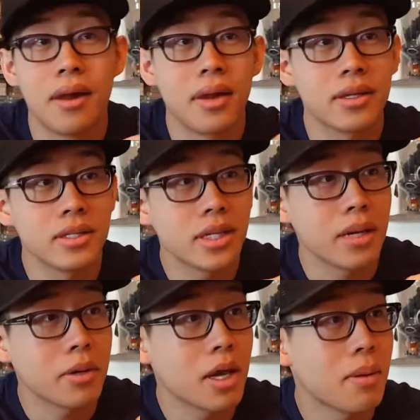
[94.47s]
Like, this
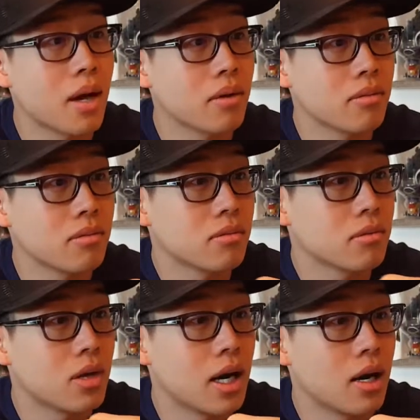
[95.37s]
game came out,
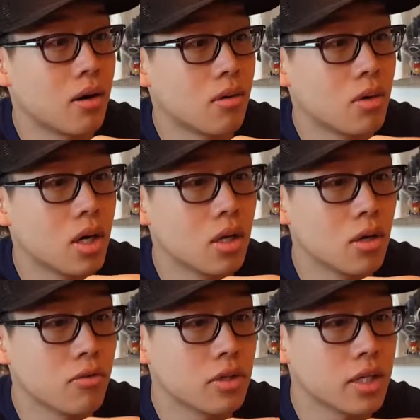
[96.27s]
wow, well
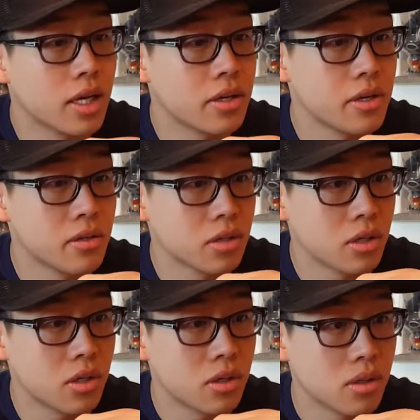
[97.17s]
over 10 years
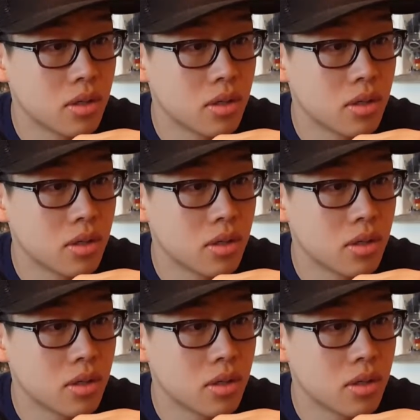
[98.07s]
ago,